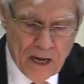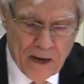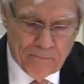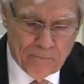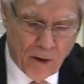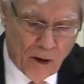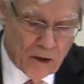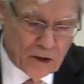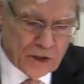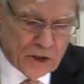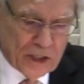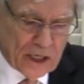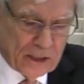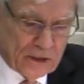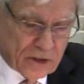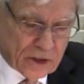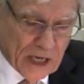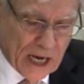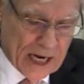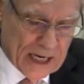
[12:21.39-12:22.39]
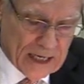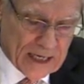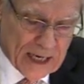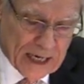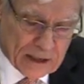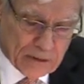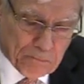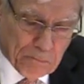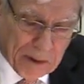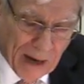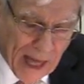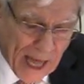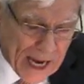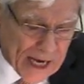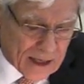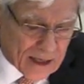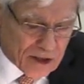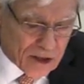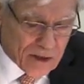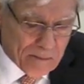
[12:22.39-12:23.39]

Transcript: Paul said Satan has blinded